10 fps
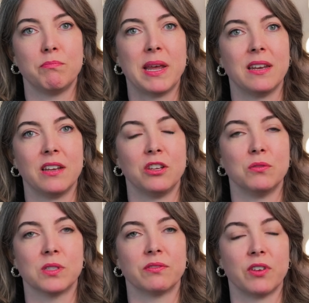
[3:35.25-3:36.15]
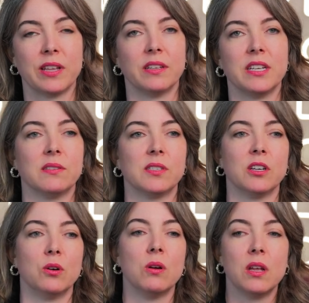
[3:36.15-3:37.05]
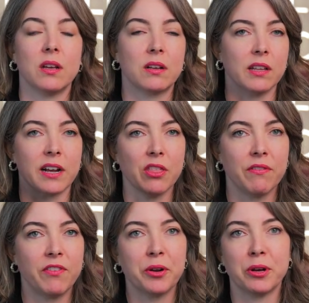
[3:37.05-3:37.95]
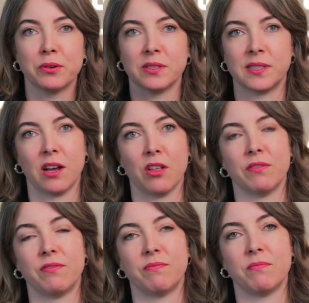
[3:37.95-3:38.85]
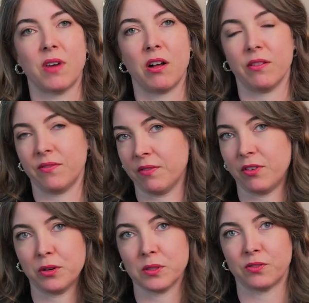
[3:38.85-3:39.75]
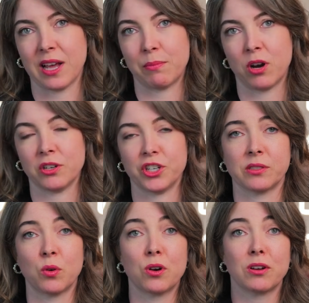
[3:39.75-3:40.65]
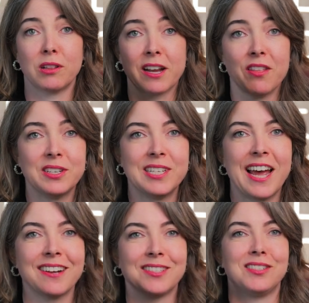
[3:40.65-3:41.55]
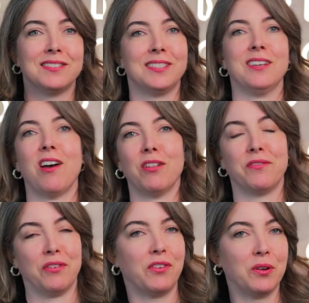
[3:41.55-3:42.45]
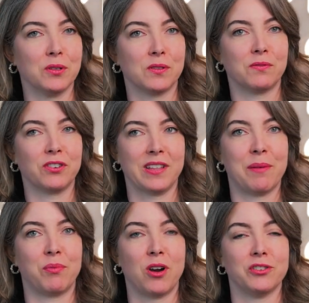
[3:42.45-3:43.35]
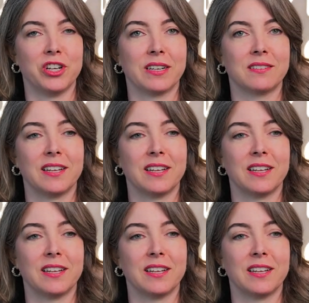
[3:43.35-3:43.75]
making it user-friendly. So click on the photo to see all of the photos for that project, or click on the text to see all of the photos for that project.